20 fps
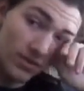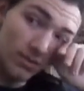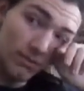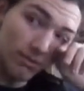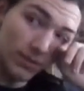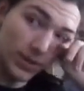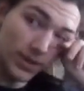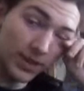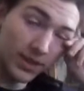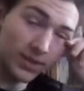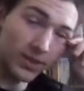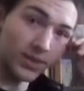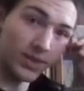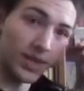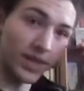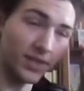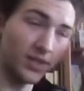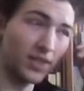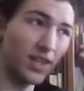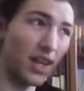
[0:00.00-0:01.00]
but this is
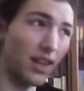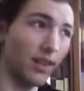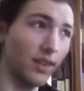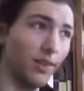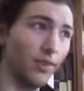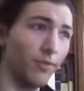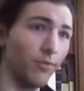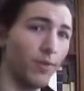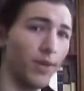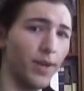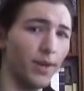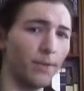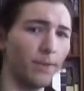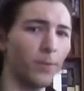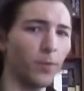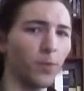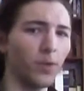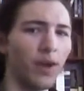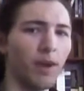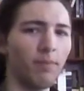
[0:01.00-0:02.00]
a solid 3 or
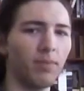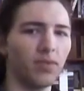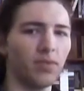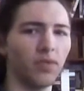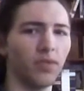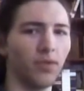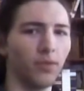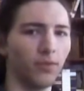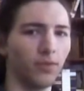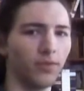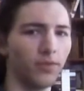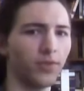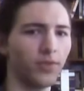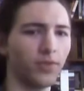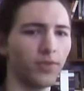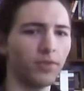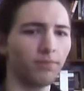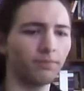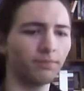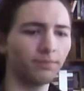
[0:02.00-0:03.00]
4
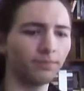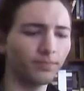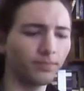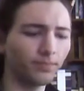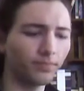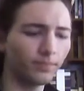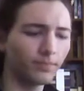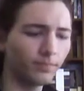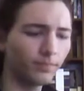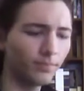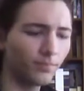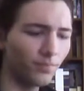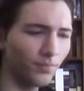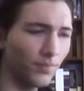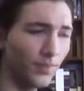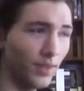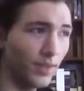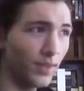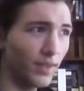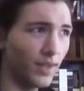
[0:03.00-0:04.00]
episodes.
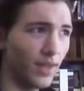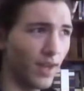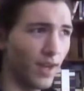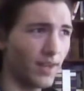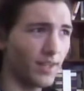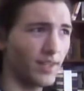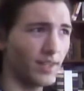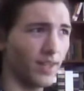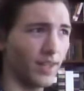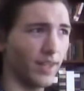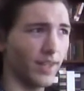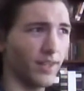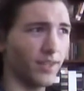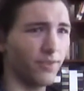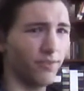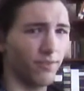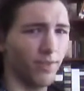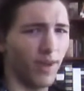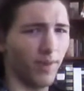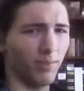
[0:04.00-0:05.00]
No,
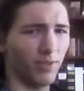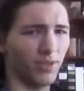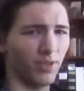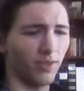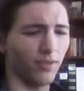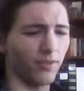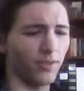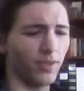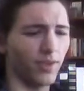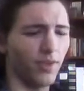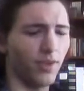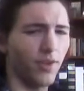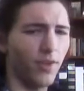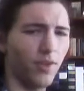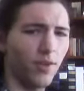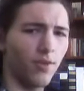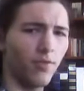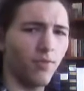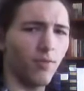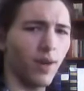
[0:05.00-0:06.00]
it's 3 episodes
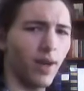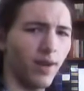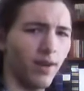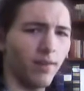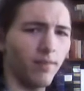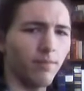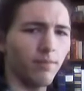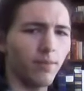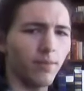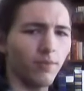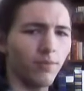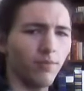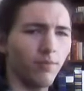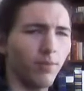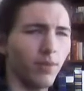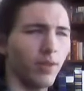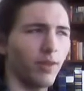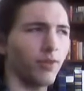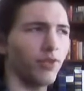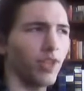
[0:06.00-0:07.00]
where
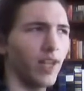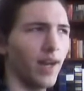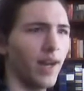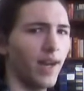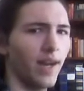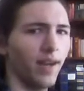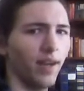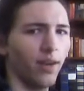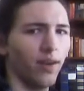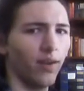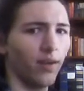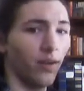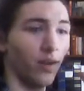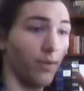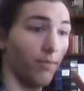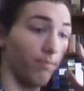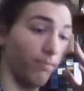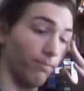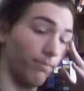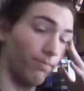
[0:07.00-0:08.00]
the Jedi
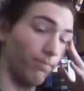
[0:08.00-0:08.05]
are.